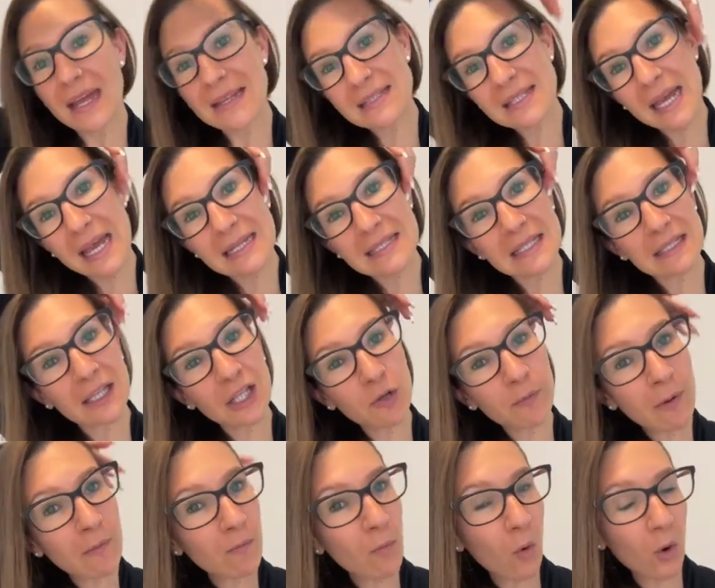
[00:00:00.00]
It's a
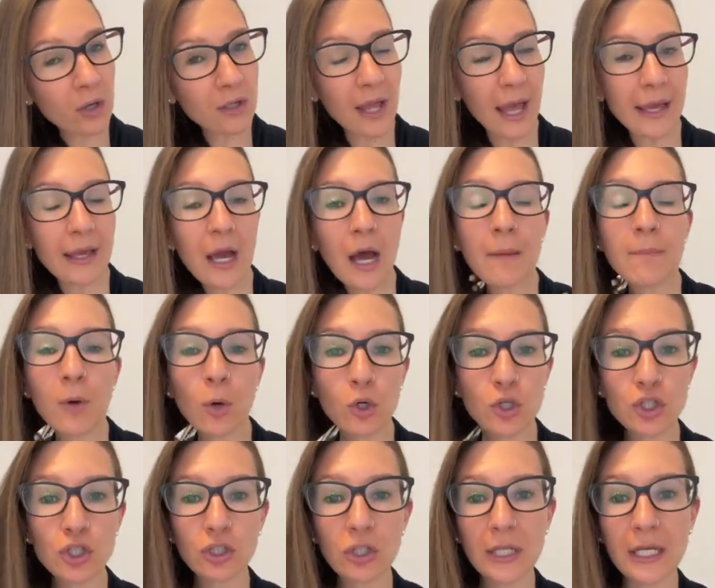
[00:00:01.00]
little bit more like
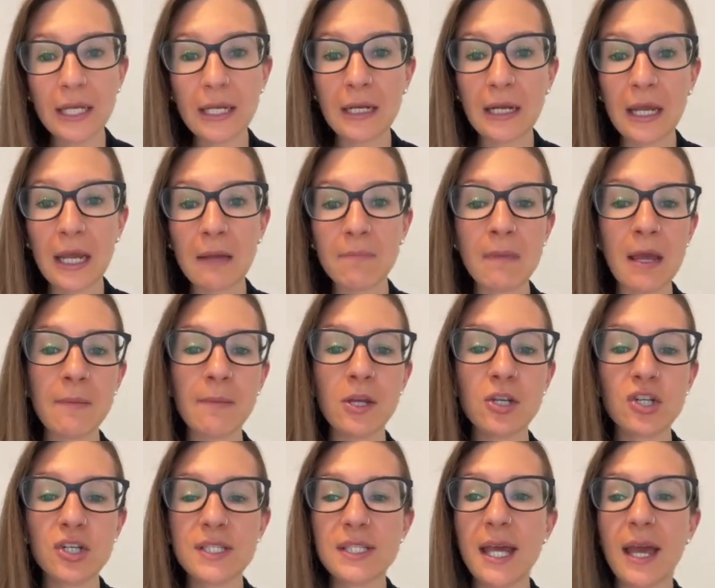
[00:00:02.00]
emotional eating and
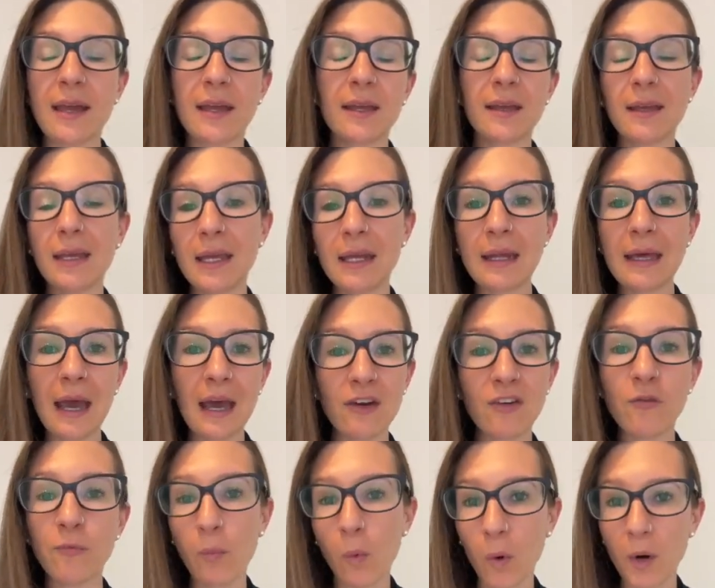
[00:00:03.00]
maybe just like eating
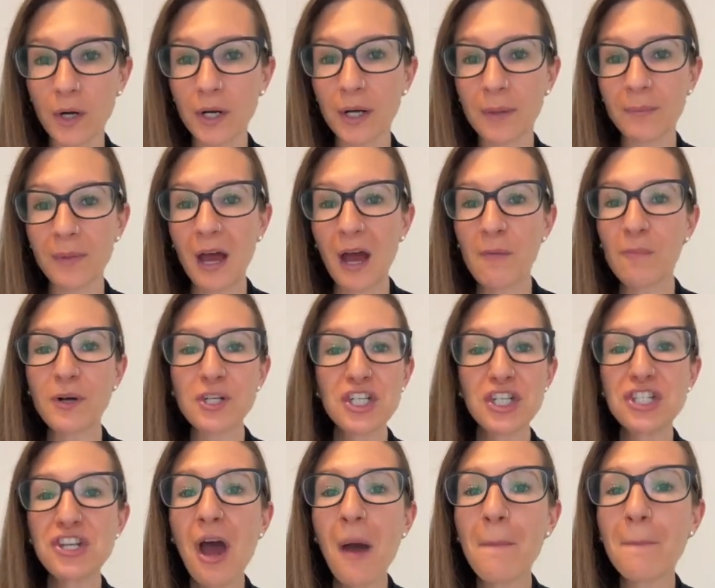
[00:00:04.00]
out of boredom, but
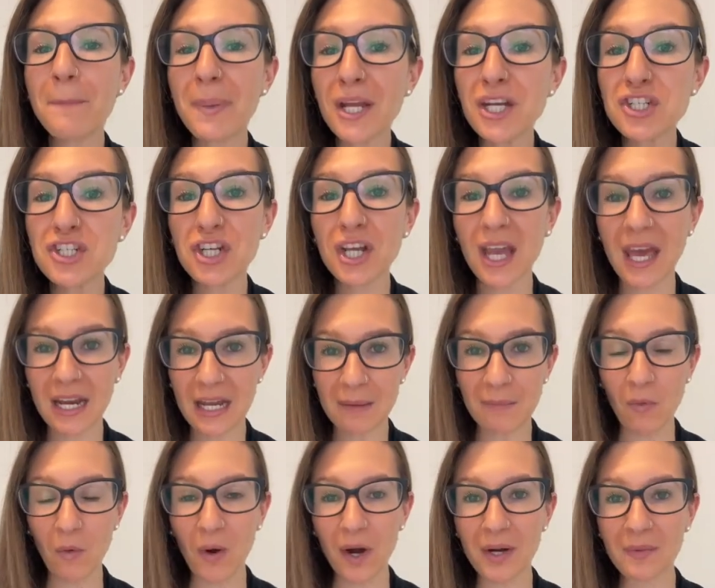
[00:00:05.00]
she's not binging
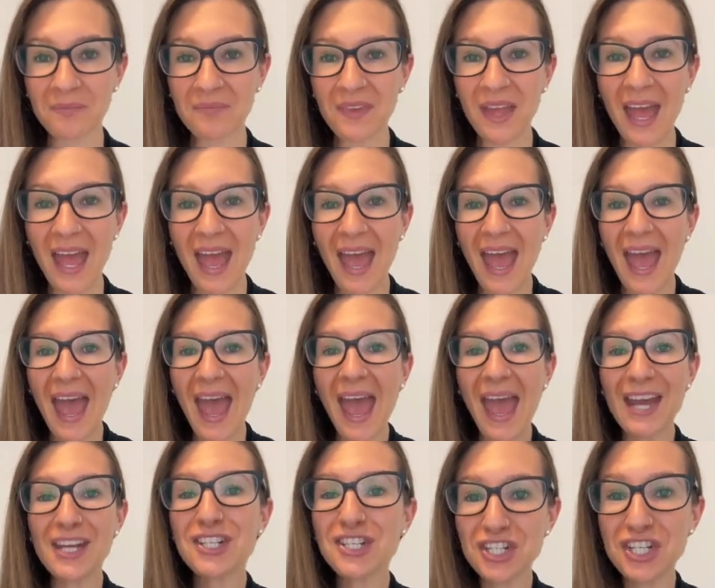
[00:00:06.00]
anymore.
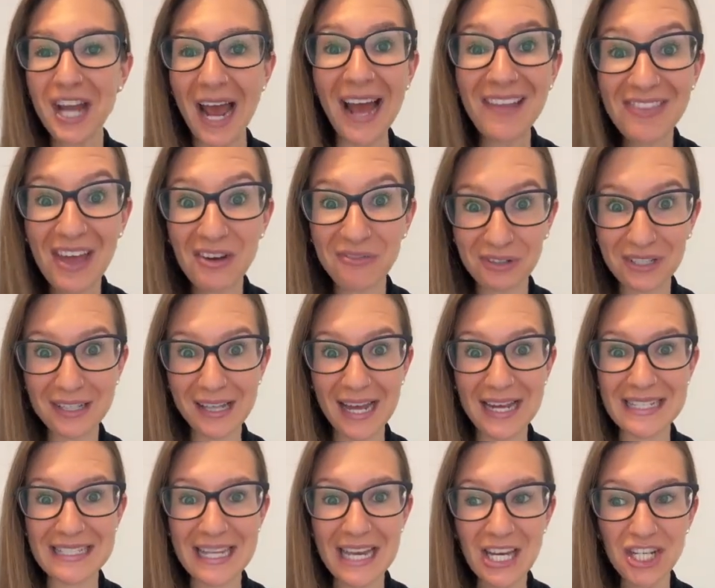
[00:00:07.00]
And she had that
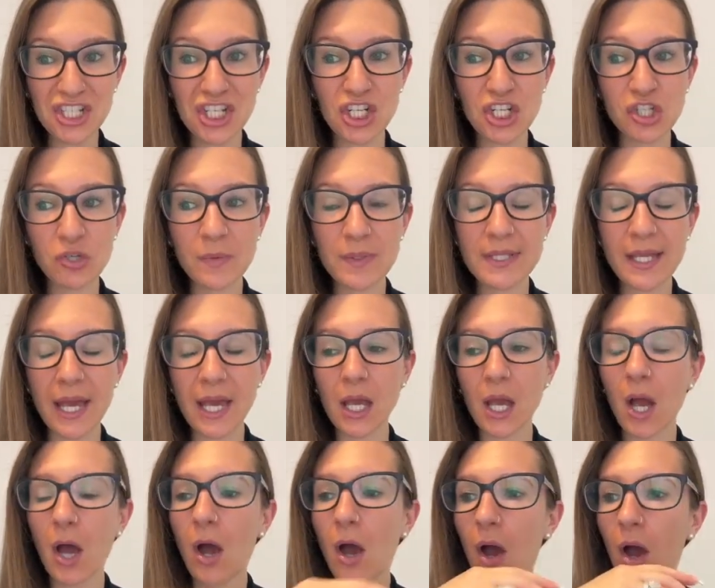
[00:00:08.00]
realization. She was like,